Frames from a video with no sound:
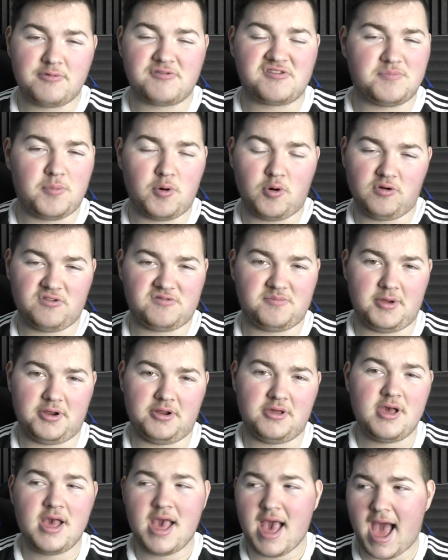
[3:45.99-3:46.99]
sportsman,
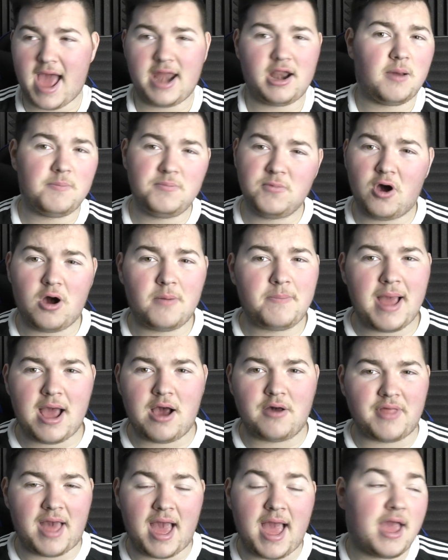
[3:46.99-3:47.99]
and I'm not
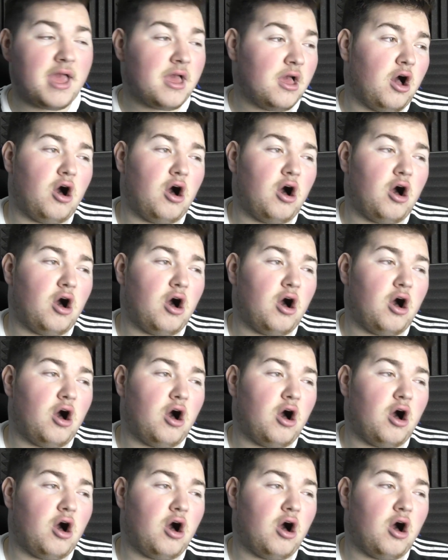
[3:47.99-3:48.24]
about that.